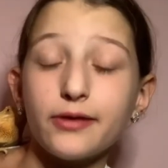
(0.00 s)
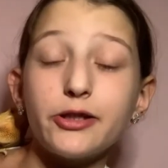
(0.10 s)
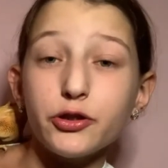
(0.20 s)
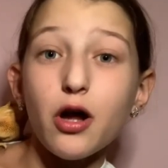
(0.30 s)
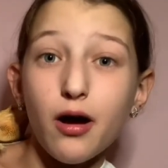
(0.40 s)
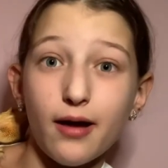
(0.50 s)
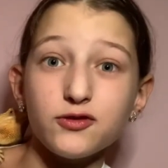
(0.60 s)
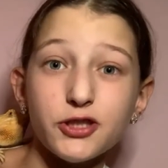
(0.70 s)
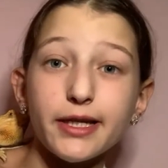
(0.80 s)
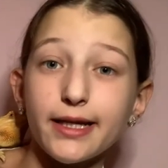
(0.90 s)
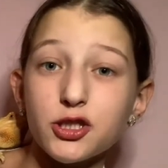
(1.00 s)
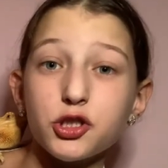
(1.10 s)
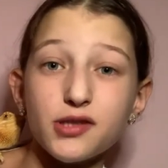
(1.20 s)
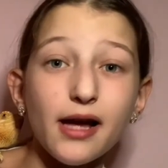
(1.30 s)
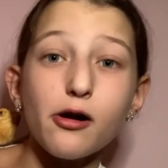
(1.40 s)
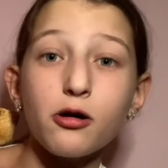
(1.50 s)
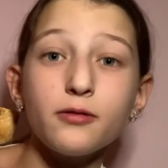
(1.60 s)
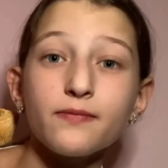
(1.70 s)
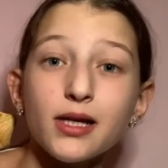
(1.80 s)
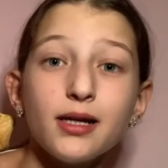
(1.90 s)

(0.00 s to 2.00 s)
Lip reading: They do not have shedding issues at all.